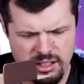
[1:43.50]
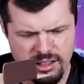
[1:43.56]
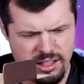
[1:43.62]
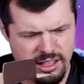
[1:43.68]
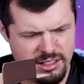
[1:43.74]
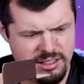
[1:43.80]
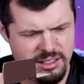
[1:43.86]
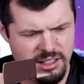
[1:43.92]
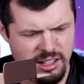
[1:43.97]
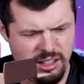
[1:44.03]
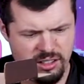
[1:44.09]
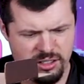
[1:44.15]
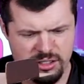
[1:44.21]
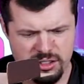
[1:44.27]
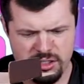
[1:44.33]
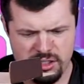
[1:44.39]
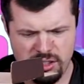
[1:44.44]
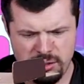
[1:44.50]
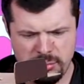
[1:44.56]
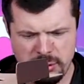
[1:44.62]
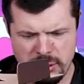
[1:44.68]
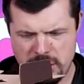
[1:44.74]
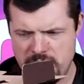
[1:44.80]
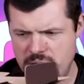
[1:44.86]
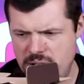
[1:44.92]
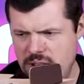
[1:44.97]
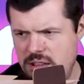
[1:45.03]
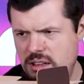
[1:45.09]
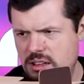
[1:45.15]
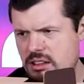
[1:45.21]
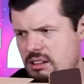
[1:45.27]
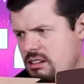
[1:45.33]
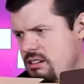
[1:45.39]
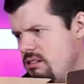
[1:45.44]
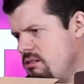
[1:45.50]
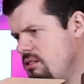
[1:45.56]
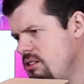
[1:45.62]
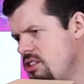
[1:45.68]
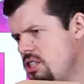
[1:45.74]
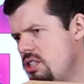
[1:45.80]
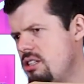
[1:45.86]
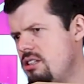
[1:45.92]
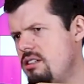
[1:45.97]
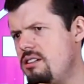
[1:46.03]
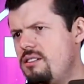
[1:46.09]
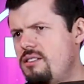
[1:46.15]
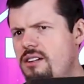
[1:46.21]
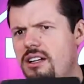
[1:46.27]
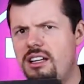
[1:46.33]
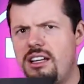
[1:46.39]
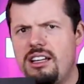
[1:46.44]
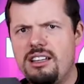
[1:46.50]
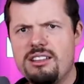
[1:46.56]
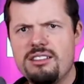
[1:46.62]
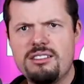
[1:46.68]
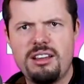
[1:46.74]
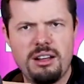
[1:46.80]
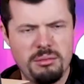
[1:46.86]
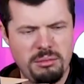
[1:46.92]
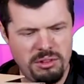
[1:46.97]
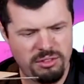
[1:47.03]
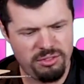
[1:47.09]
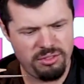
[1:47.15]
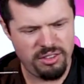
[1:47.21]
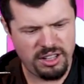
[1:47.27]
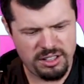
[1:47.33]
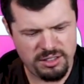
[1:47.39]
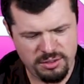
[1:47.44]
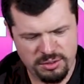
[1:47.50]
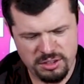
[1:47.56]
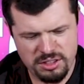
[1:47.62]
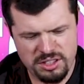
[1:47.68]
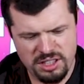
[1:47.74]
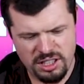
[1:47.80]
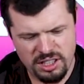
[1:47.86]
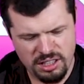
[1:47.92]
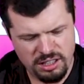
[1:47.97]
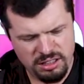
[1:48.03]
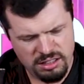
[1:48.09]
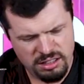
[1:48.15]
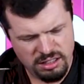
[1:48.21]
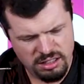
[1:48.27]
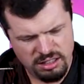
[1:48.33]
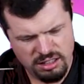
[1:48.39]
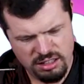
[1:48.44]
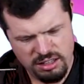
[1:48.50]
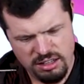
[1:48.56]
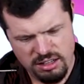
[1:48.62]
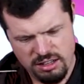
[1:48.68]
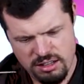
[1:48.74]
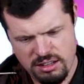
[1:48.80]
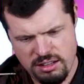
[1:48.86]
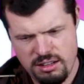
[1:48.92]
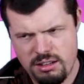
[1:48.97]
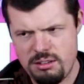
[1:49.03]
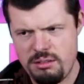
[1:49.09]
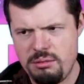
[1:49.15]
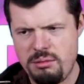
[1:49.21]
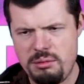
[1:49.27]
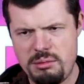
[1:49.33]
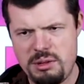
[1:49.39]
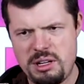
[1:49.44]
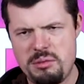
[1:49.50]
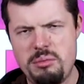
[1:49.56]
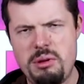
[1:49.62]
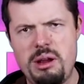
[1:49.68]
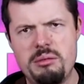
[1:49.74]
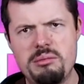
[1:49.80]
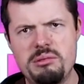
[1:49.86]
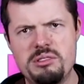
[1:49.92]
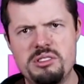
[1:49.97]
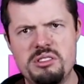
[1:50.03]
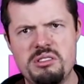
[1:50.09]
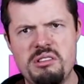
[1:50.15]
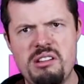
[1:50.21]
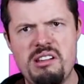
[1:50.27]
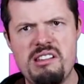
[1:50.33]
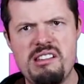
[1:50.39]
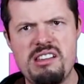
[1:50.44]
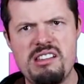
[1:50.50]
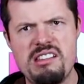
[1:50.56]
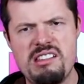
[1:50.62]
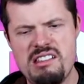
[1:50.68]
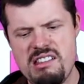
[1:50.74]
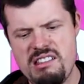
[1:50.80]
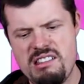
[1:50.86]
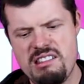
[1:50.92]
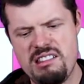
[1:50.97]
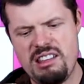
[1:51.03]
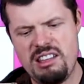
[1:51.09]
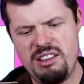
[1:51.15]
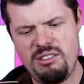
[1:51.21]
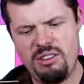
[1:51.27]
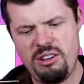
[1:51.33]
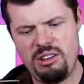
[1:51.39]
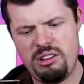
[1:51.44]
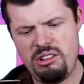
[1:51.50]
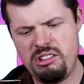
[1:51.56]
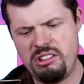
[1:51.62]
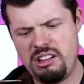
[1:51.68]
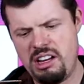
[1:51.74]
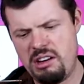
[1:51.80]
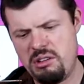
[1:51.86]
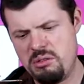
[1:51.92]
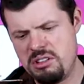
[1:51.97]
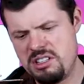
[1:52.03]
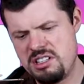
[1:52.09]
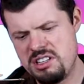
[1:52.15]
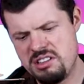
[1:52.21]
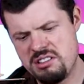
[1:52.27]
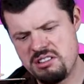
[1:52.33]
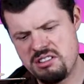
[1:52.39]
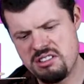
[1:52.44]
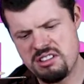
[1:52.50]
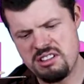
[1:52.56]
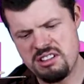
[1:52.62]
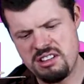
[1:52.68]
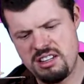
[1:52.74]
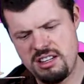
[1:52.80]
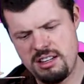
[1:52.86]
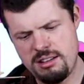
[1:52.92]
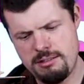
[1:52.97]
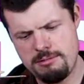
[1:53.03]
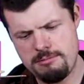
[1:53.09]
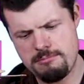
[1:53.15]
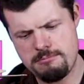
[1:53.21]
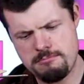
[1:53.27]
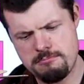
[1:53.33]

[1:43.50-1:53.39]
that's sitting on top, which I'll get this out of my face for a second. We might be able to give you a look at what's inside here.